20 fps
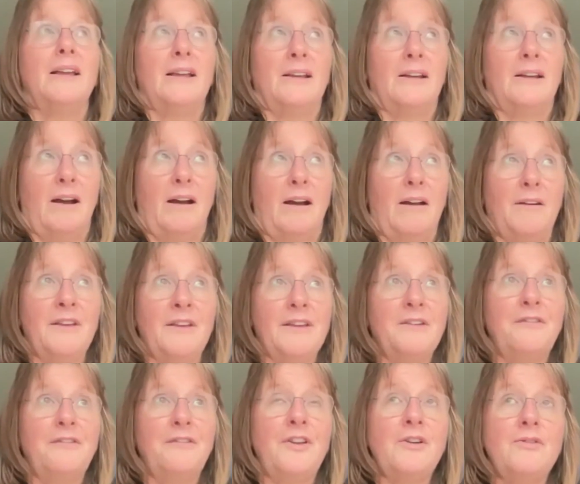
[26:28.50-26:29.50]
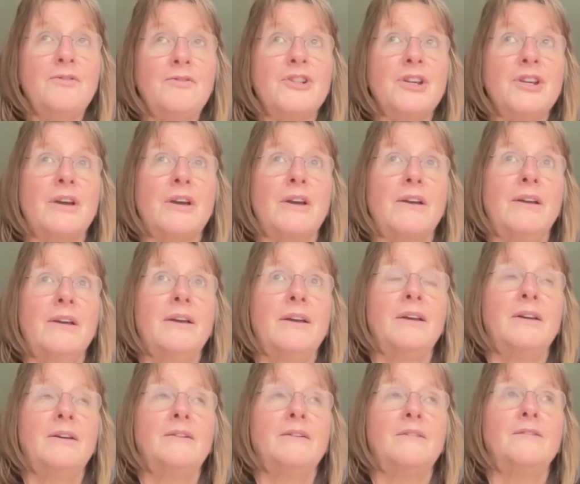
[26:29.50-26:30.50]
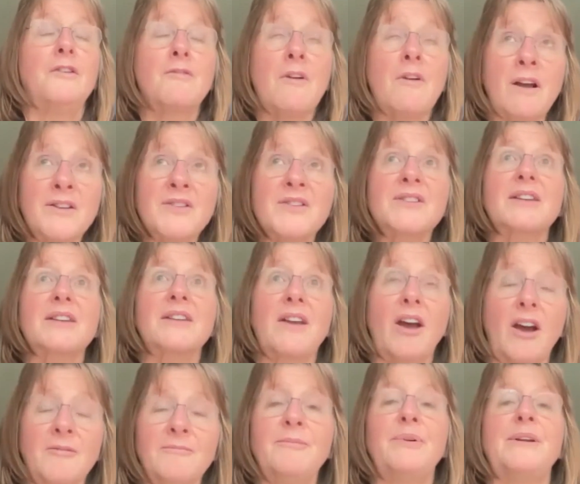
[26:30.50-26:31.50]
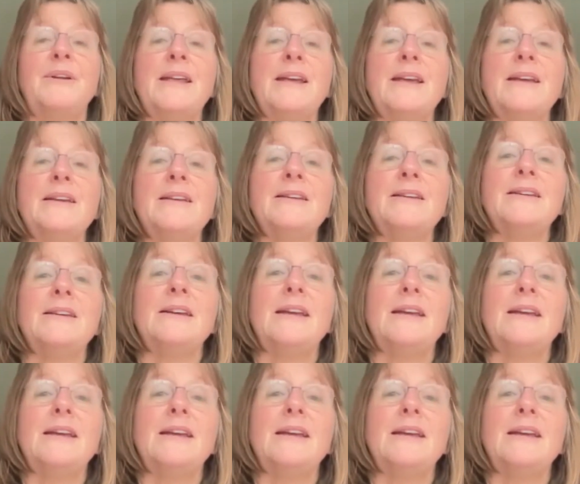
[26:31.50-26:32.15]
I think the future for us as a company